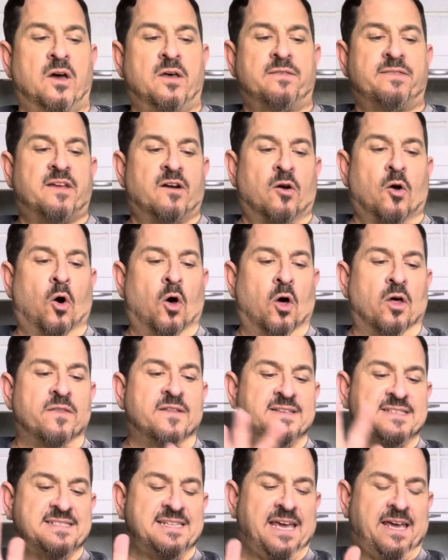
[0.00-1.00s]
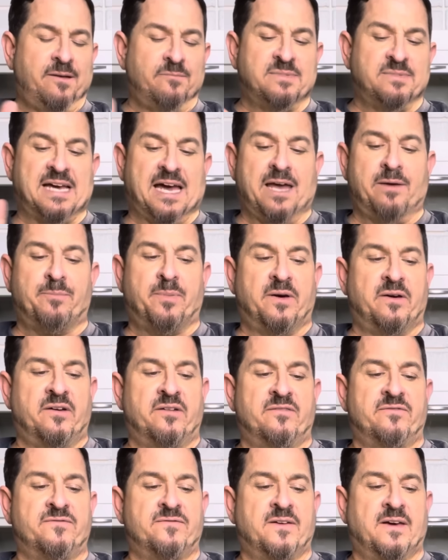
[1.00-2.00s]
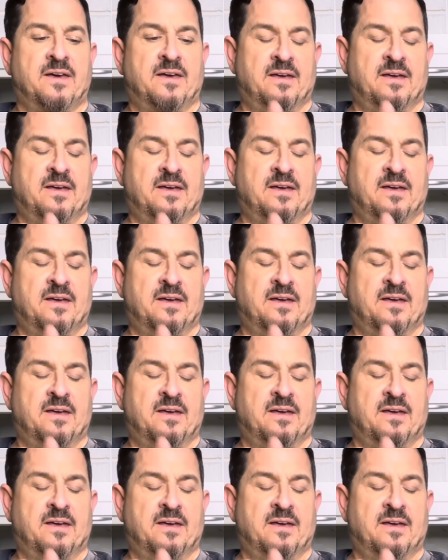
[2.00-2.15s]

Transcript: They're all the same type of